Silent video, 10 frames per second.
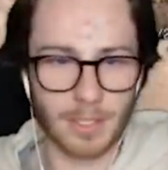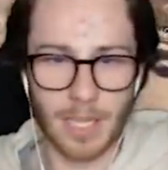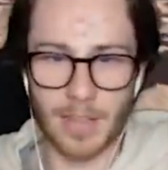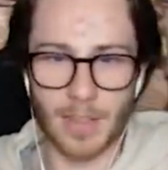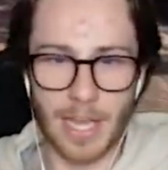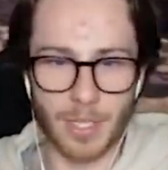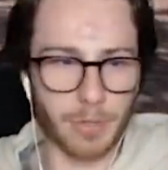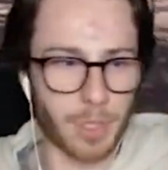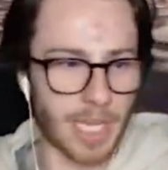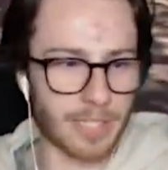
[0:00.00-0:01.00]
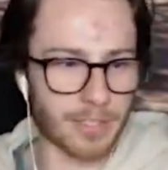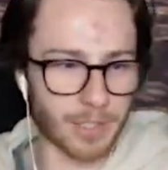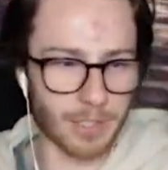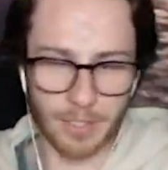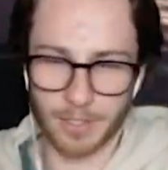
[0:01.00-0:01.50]
And they knew
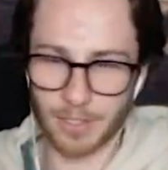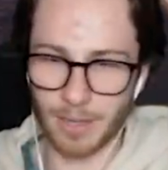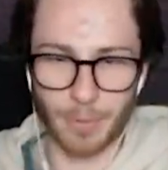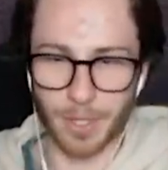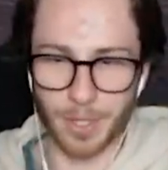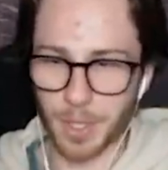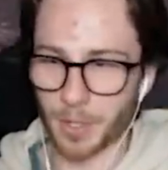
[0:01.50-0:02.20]
Jesus, I'm pretty sure.